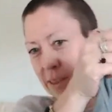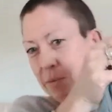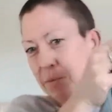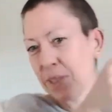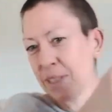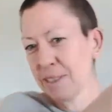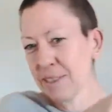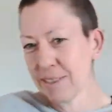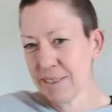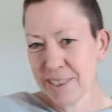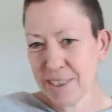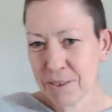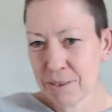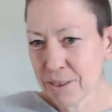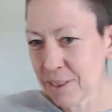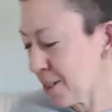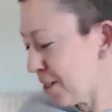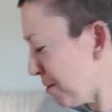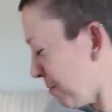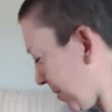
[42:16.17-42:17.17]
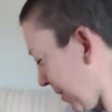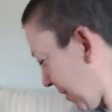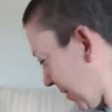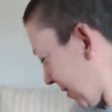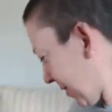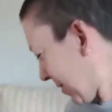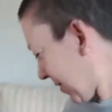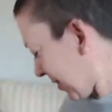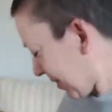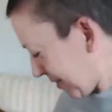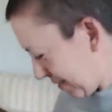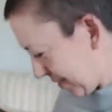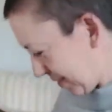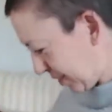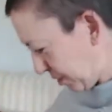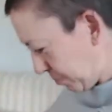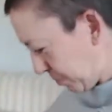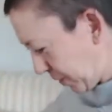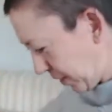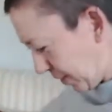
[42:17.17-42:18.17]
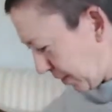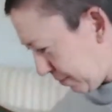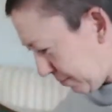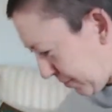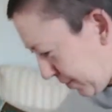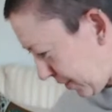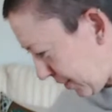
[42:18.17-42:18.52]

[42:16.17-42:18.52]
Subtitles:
But Idris Elba, had to pick it up,